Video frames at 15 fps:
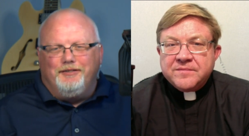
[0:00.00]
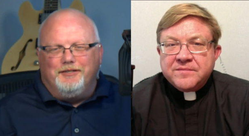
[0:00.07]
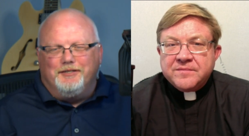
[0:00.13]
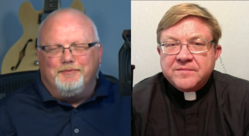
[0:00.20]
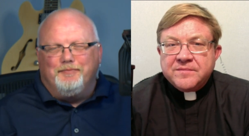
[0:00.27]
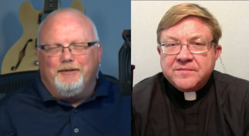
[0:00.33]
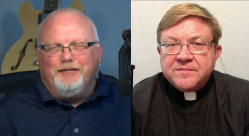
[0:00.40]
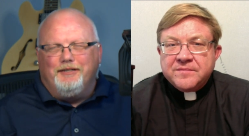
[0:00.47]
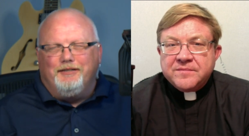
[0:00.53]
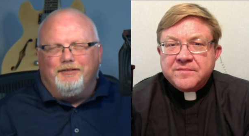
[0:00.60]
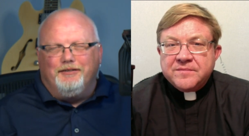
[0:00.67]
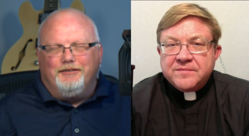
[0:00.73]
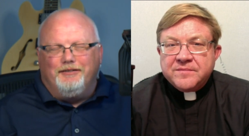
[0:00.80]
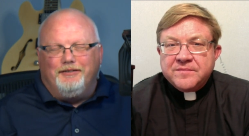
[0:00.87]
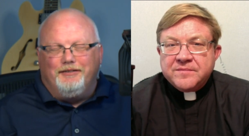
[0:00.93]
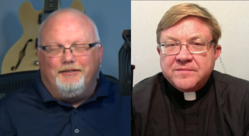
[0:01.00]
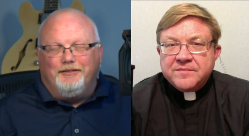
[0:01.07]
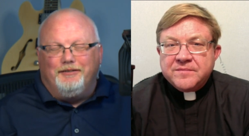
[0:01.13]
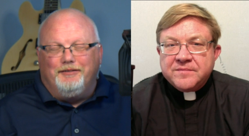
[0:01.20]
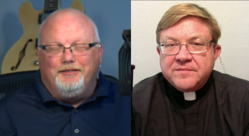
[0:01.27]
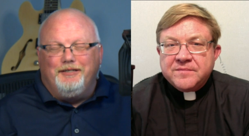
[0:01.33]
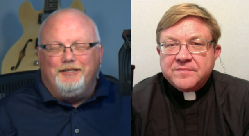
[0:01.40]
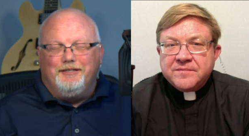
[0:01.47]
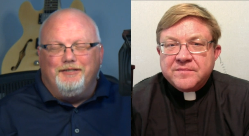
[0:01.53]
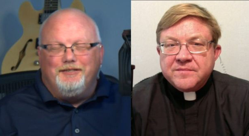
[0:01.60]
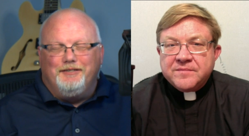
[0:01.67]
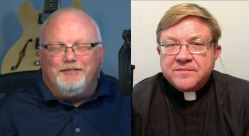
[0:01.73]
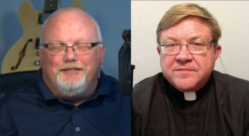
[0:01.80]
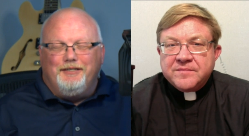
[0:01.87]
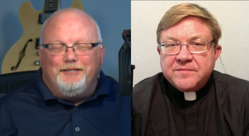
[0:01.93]
Speaker 1: despite uh,
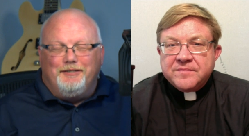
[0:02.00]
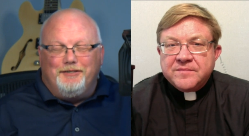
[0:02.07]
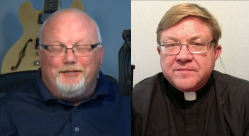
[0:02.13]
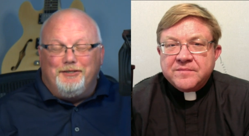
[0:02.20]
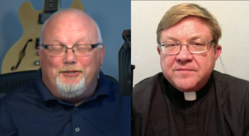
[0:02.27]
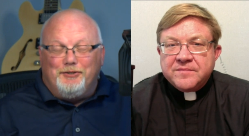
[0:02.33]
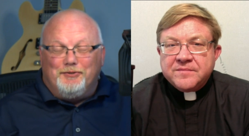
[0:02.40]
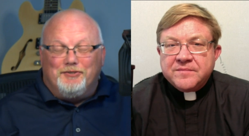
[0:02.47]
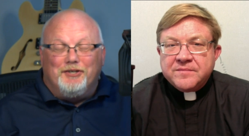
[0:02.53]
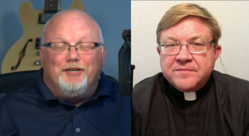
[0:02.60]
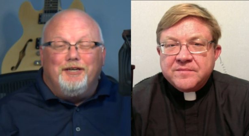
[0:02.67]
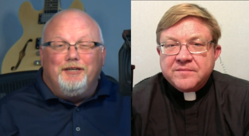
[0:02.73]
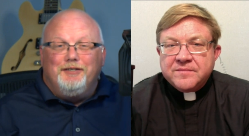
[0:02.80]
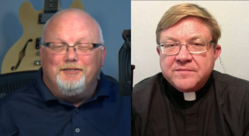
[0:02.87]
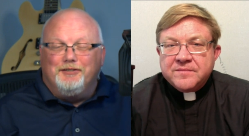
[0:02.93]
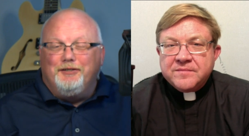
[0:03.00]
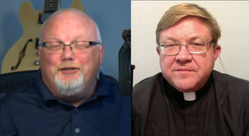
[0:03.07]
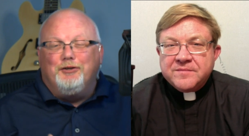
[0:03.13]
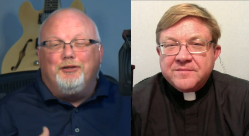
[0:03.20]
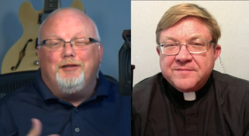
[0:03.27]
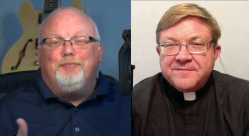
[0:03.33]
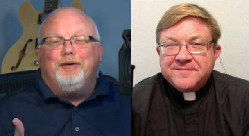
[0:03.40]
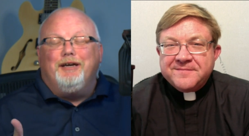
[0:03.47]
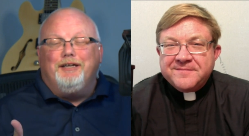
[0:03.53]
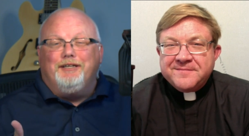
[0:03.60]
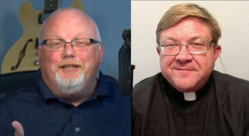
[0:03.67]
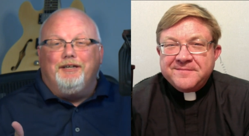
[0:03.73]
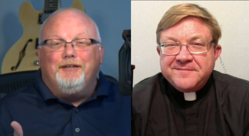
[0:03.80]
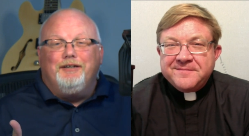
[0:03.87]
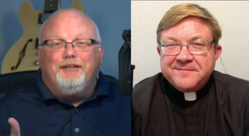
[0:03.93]
its its issues, is legally
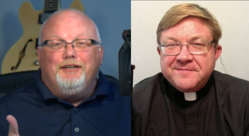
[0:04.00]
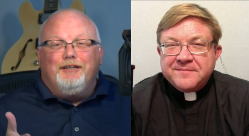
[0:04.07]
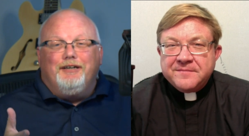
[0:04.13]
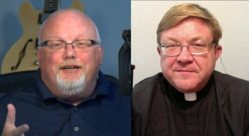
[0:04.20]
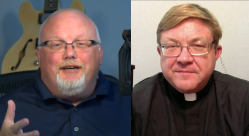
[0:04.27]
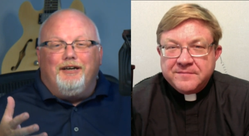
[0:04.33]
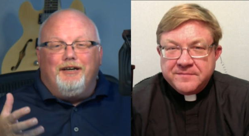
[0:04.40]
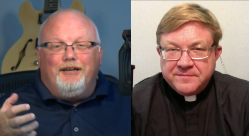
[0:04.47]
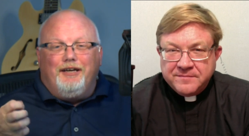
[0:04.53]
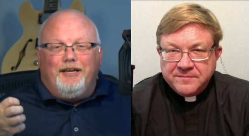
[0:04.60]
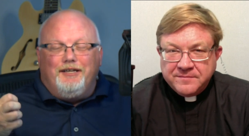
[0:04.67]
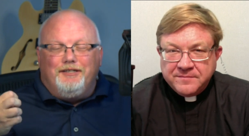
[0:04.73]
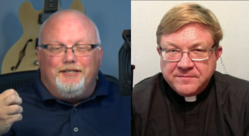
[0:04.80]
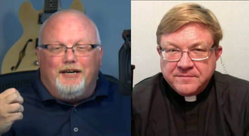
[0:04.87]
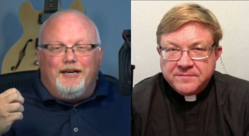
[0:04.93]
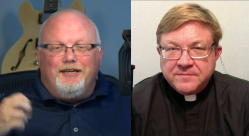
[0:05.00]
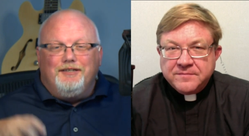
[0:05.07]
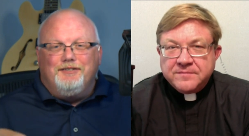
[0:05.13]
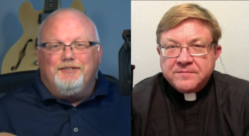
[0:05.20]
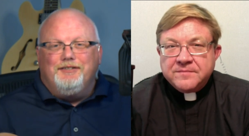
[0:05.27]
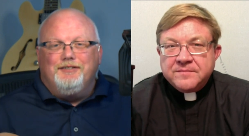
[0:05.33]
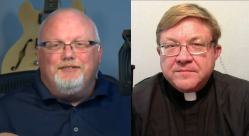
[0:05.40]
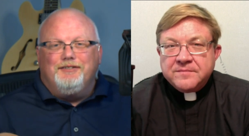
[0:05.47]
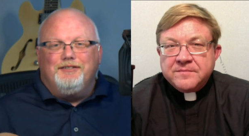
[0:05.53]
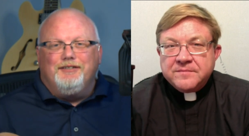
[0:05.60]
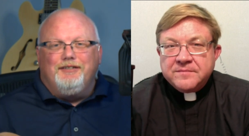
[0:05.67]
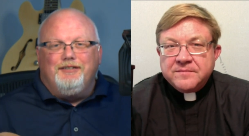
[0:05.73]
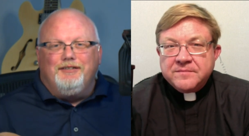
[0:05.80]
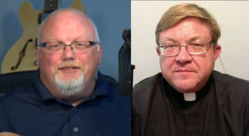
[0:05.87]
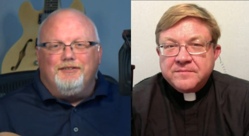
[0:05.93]
binding. Uh, a
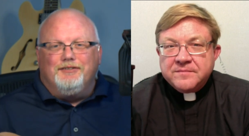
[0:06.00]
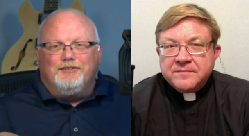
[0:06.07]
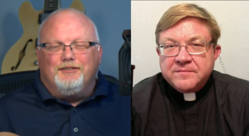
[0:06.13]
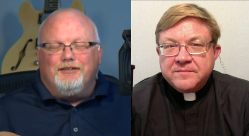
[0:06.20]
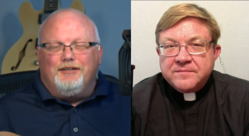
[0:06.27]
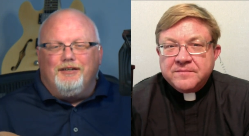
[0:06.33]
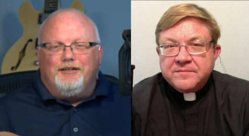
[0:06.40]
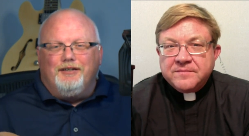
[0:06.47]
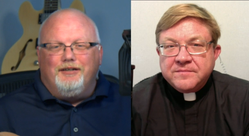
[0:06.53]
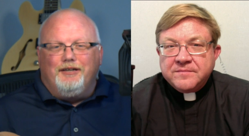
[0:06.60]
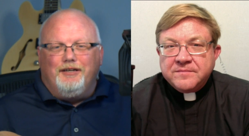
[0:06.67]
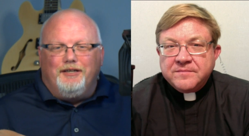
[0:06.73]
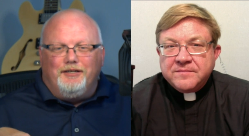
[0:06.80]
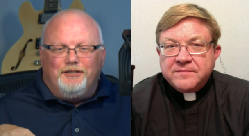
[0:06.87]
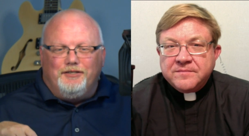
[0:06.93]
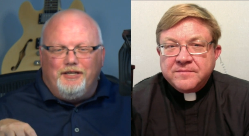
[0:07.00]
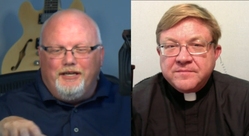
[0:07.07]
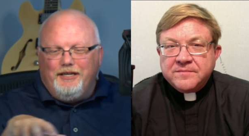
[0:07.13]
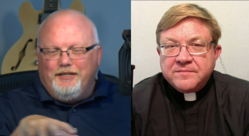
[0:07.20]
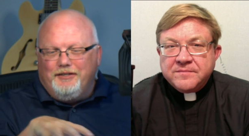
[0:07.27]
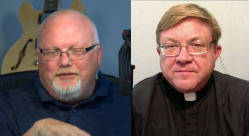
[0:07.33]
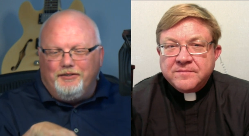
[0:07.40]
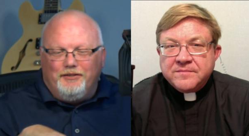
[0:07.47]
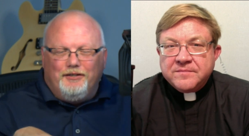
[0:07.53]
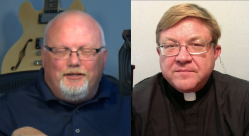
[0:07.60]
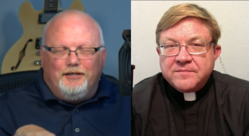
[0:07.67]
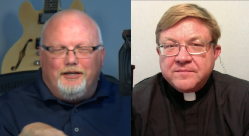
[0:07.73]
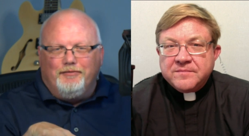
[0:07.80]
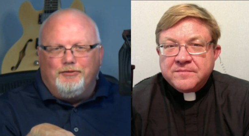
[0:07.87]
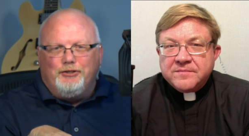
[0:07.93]
diocese is uh, a container
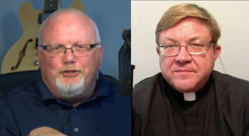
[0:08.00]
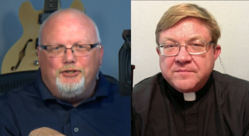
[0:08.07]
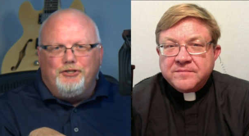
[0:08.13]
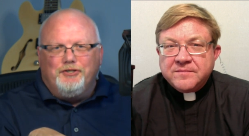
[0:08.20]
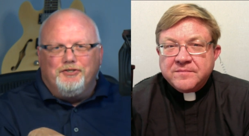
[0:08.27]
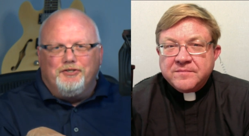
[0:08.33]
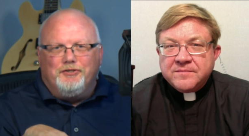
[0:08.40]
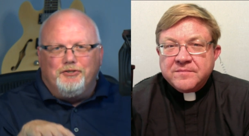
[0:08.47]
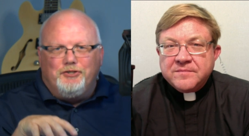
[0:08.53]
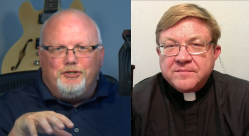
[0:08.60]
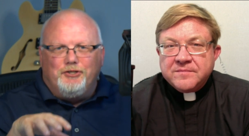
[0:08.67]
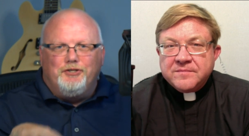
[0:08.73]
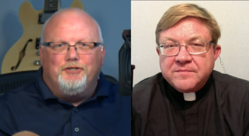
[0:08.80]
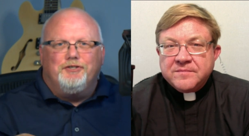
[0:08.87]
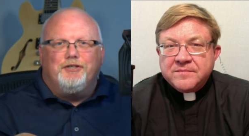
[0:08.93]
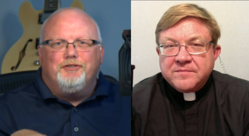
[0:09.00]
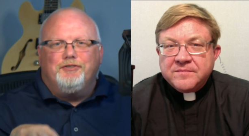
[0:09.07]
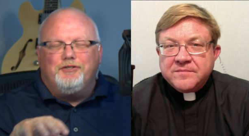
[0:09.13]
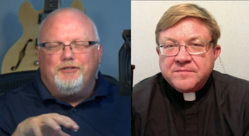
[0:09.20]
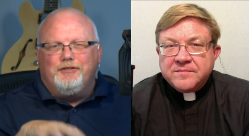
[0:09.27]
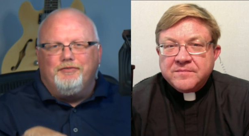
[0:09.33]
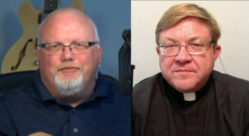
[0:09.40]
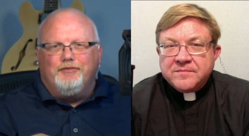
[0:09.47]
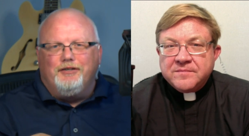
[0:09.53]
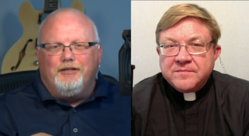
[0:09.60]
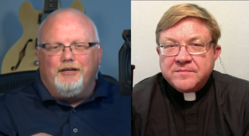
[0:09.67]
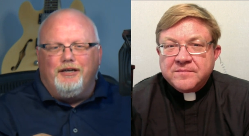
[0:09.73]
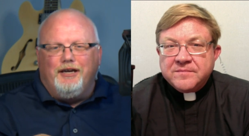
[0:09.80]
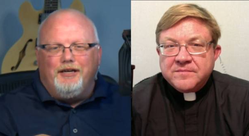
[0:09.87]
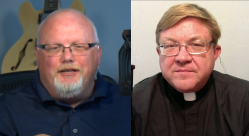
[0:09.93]
of churches, and the churches
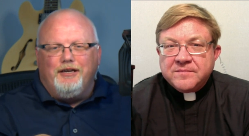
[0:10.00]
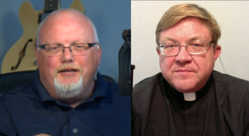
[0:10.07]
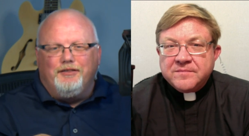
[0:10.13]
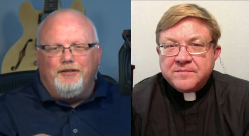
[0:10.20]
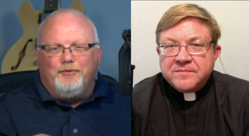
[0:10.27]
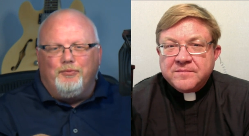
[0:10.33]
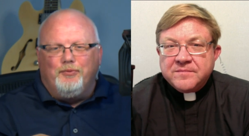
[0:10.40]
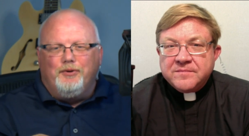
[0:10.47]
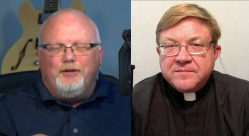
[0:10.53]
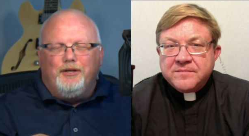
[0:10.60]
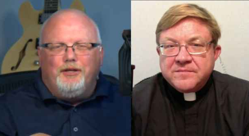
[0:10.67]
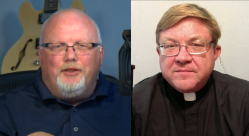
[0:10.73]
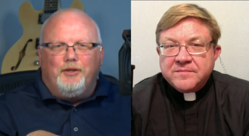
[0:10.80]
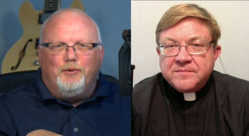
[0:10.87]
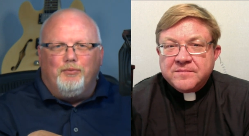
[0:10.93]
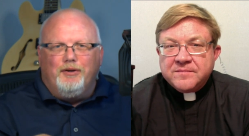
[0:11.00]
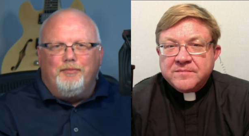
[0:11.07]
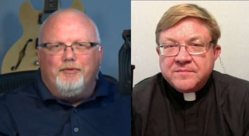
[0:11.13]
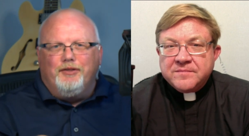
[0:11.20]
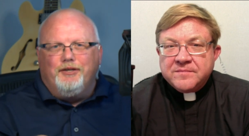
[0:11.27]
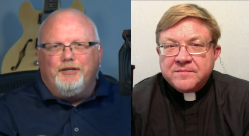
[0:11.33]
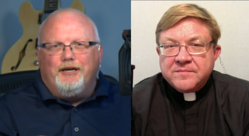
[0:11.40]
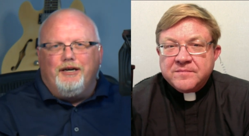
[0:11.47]
serve uh, at, at, the the whim of the